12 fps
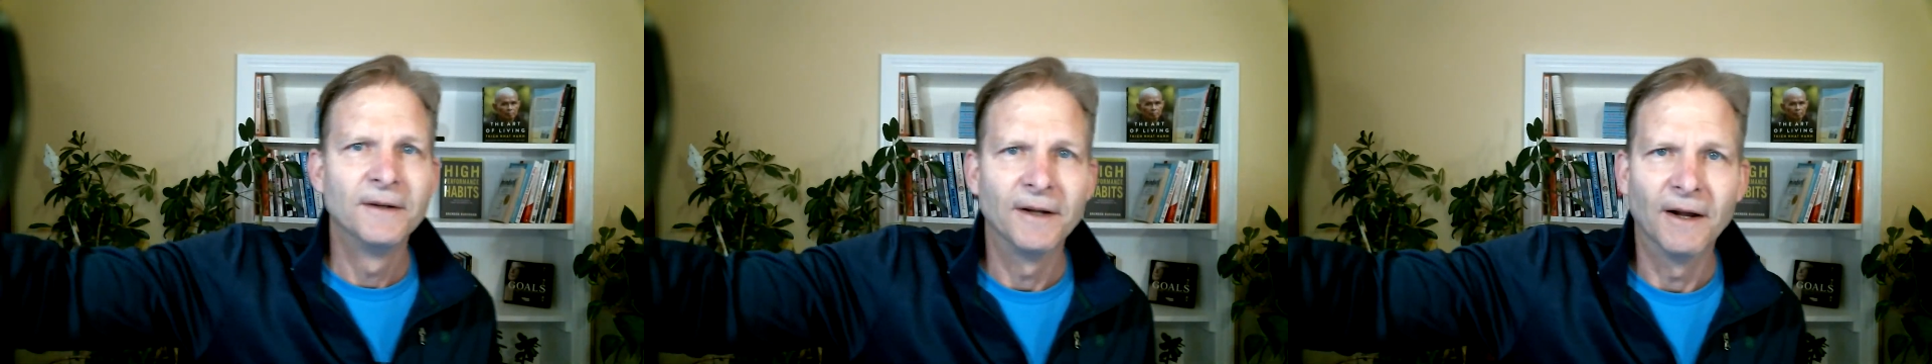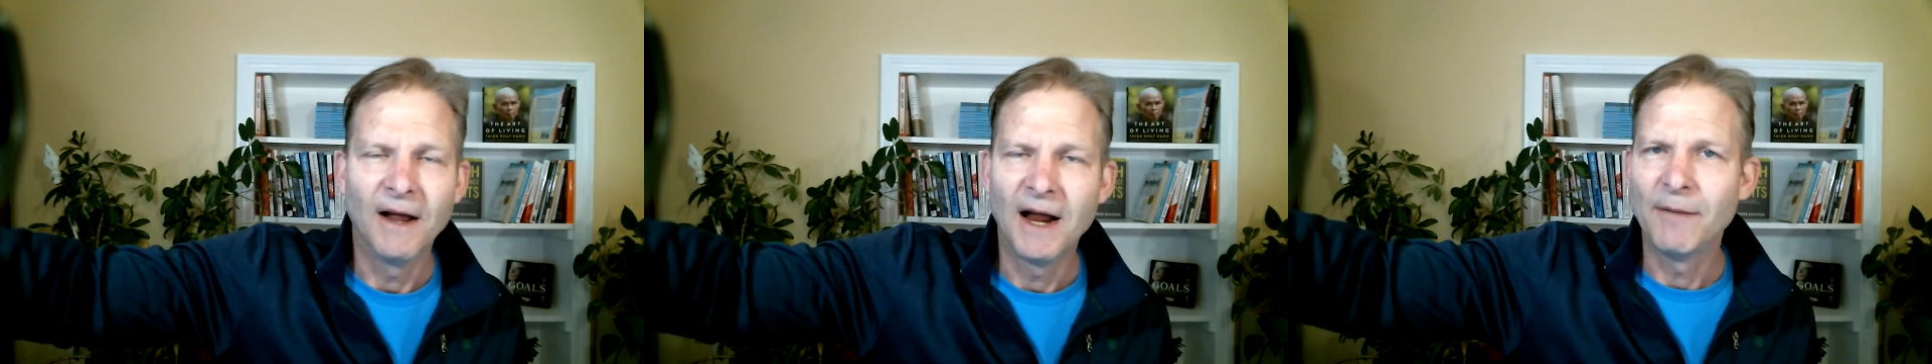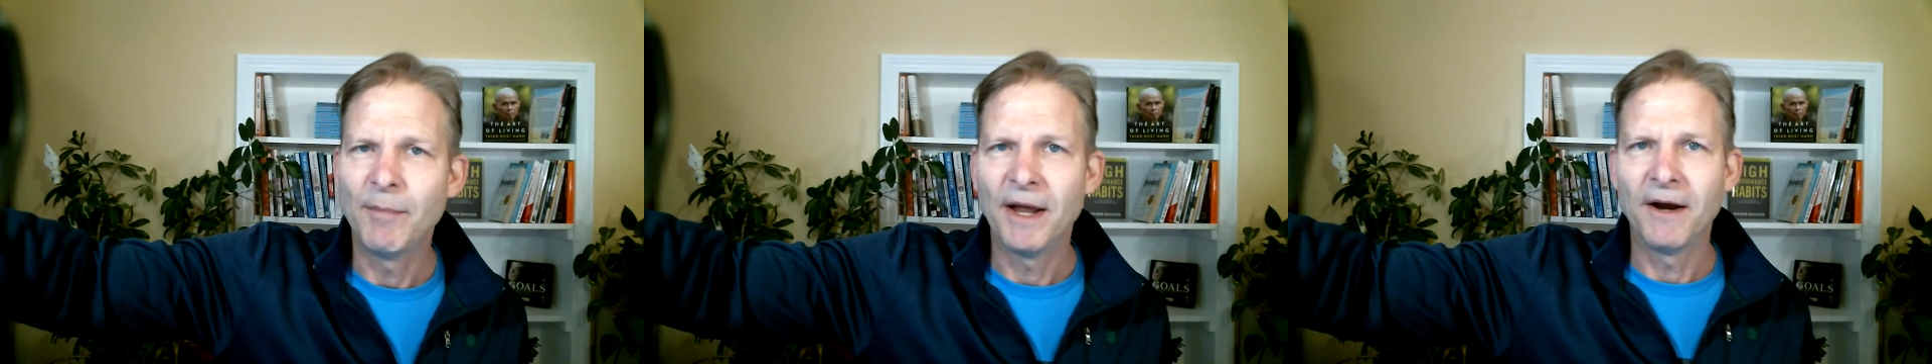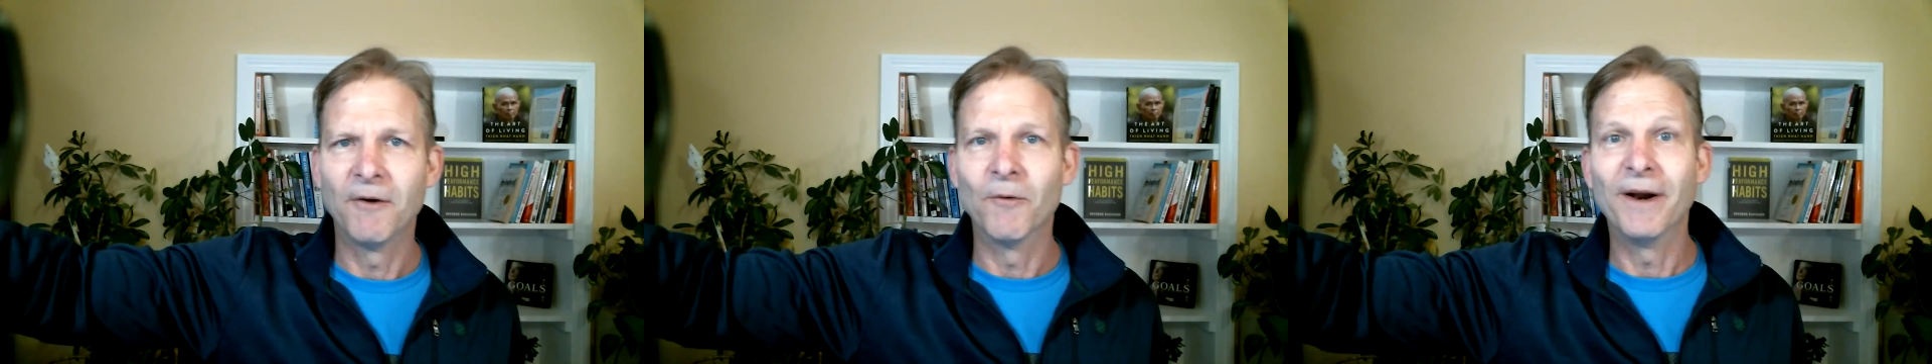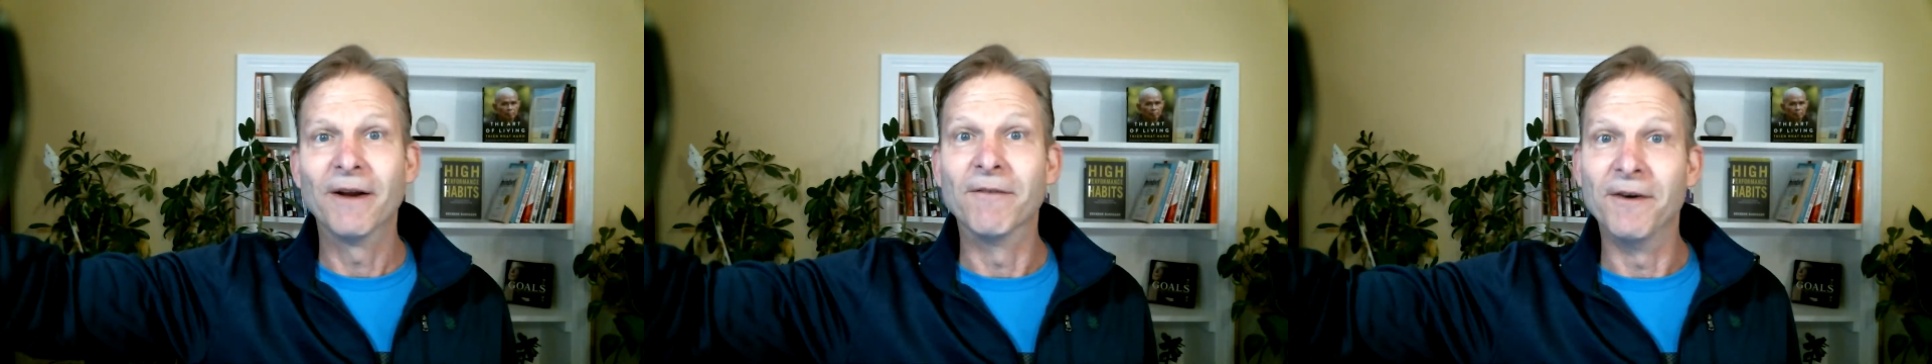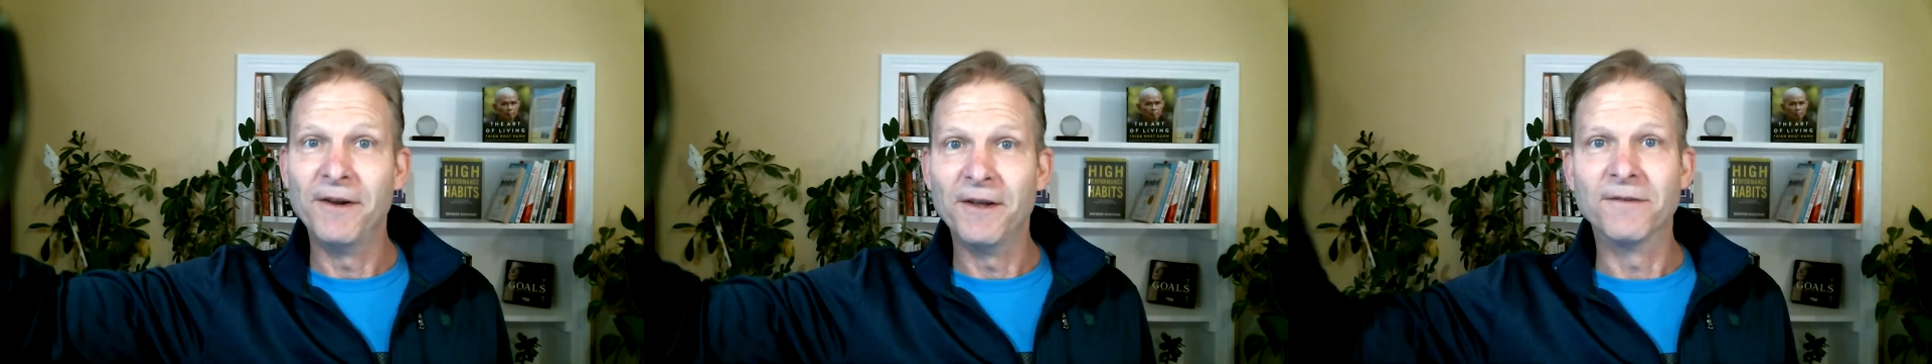iPad or
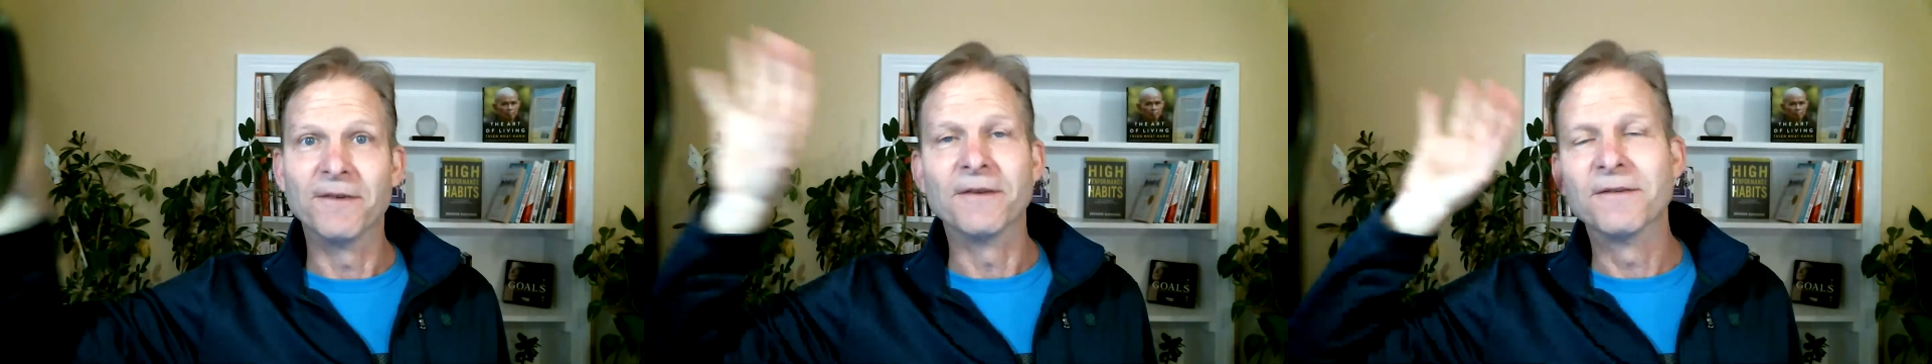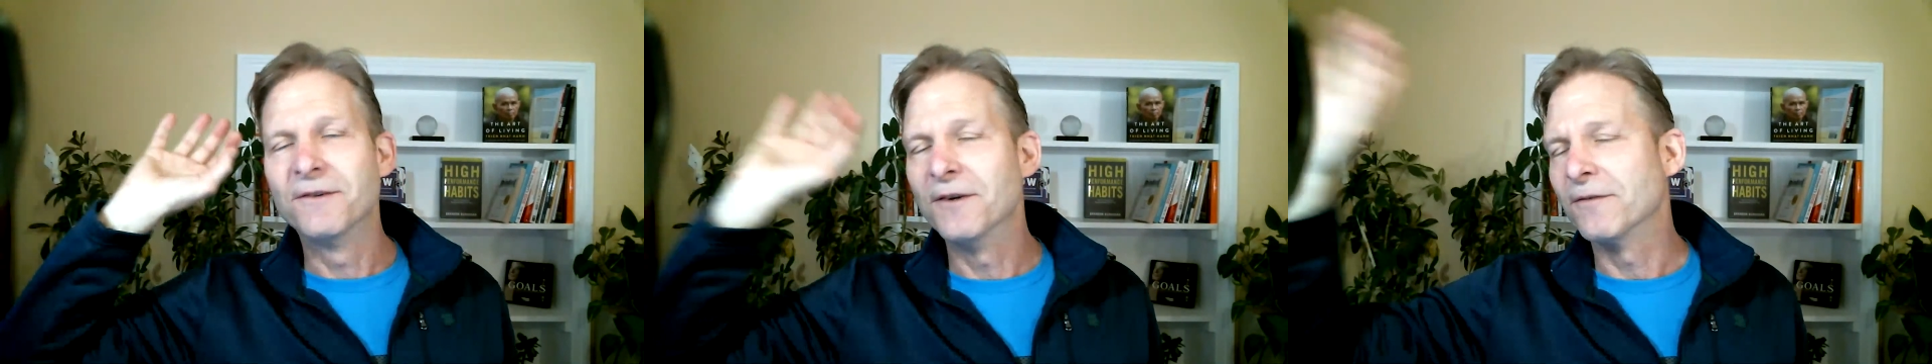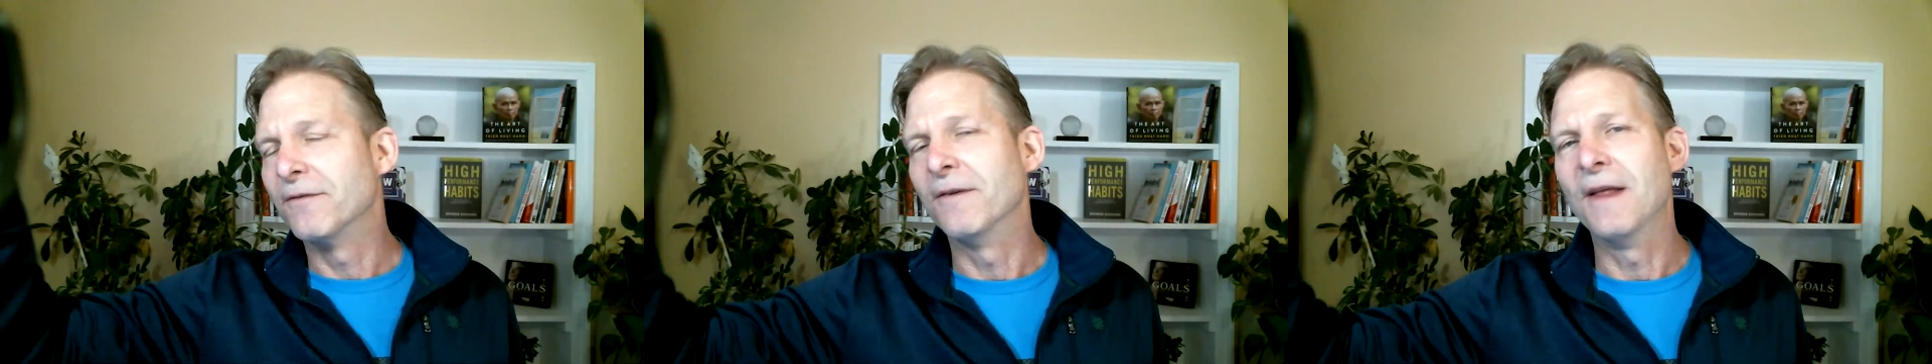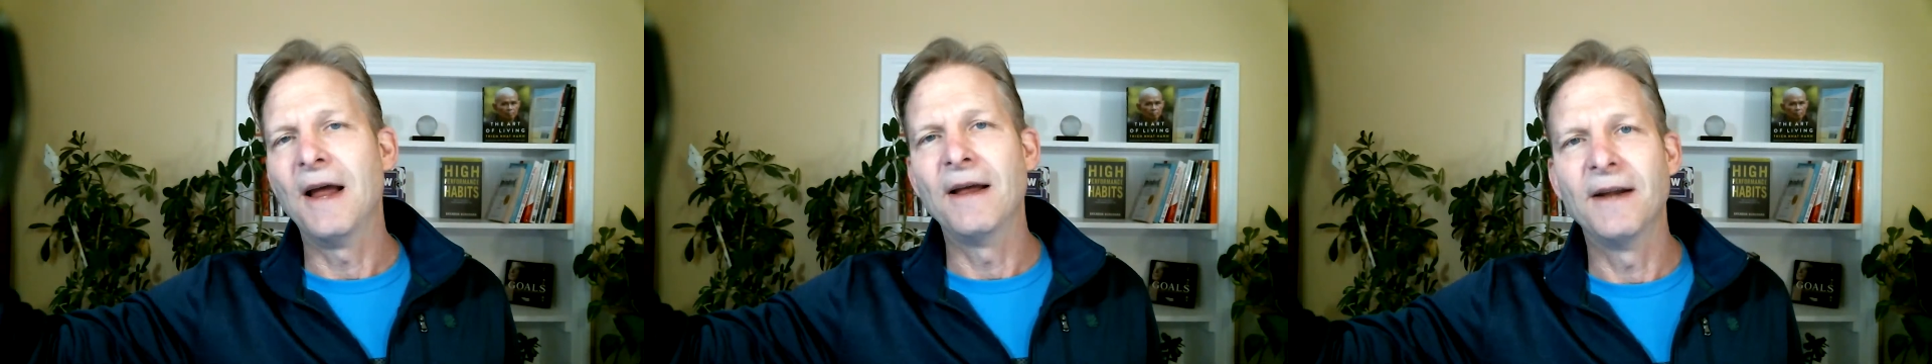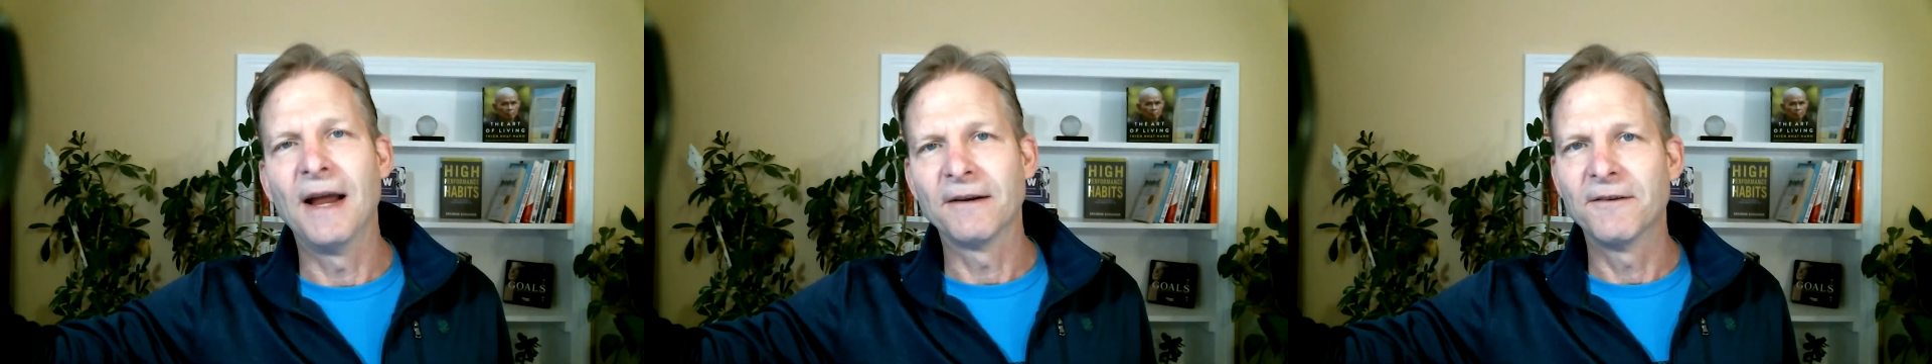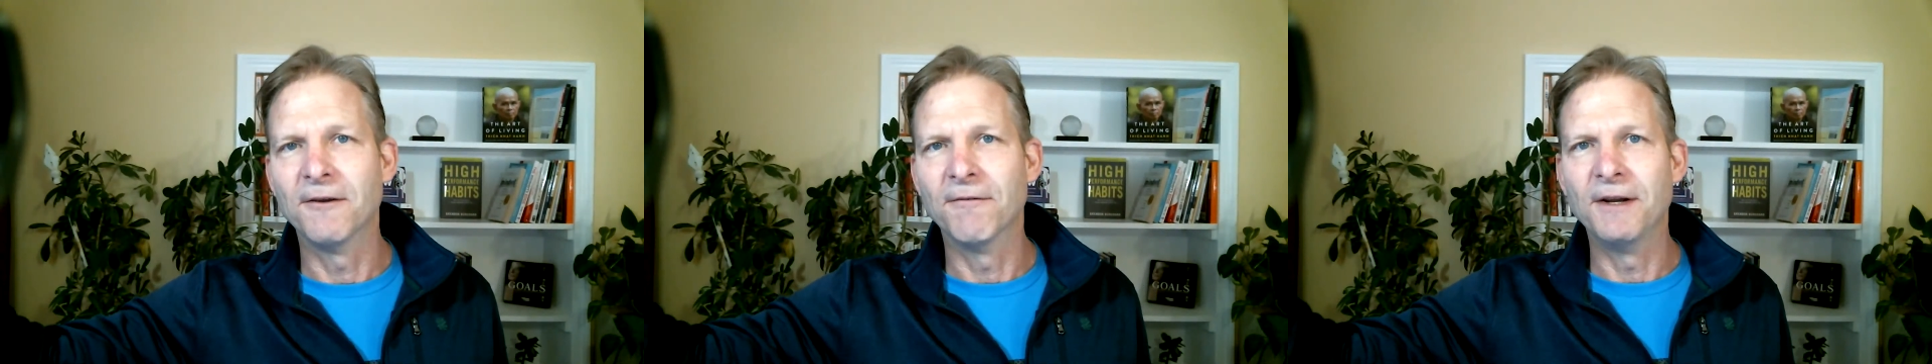whatever it is that's just for that
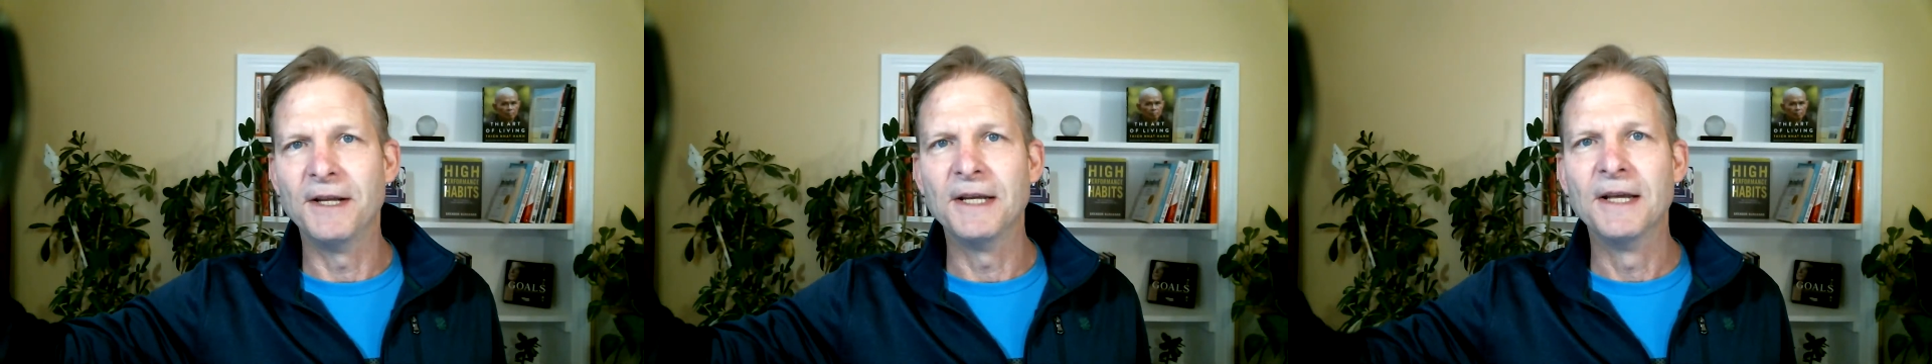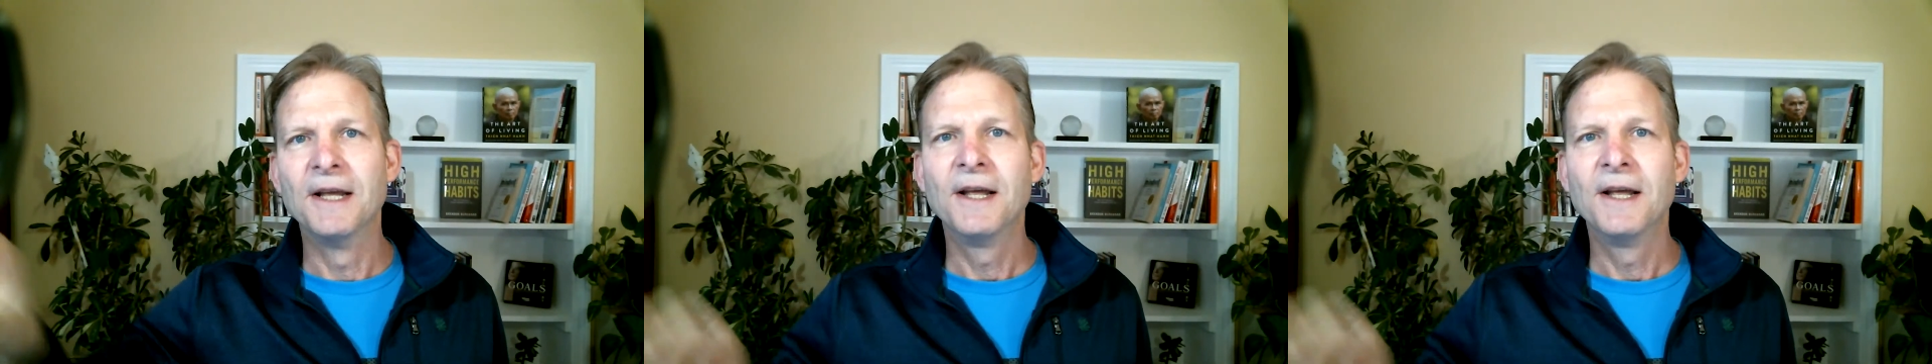activity.